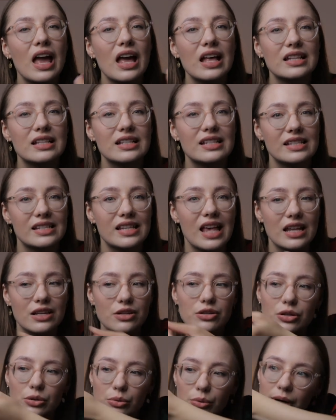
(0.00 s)
It's
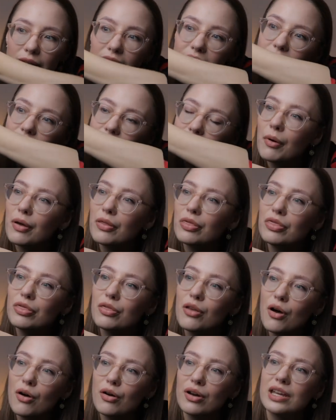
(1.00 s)
sandalwood, but
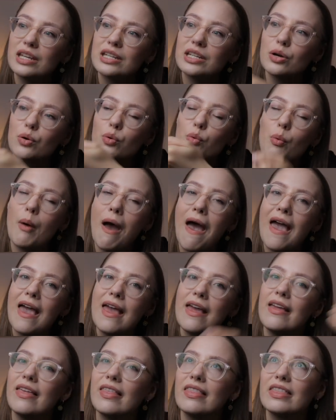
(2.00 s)
not in a
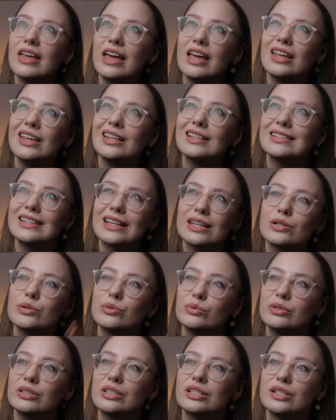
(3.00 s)
way that
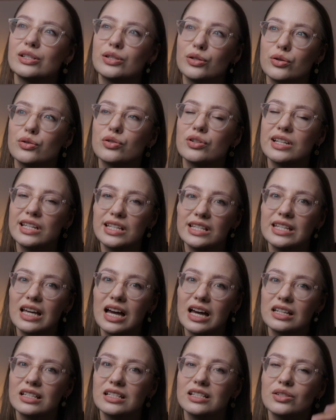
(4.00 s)
sandalwood is usually
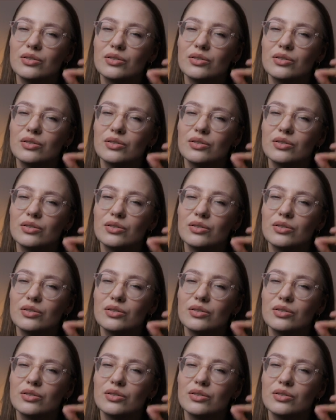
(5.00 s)
done.